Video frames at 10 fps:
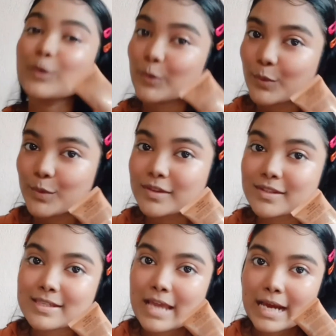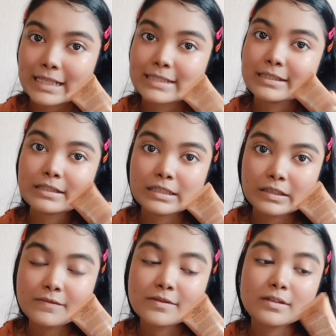glow this highlighter
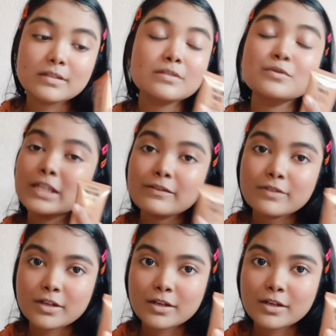gives, it's really very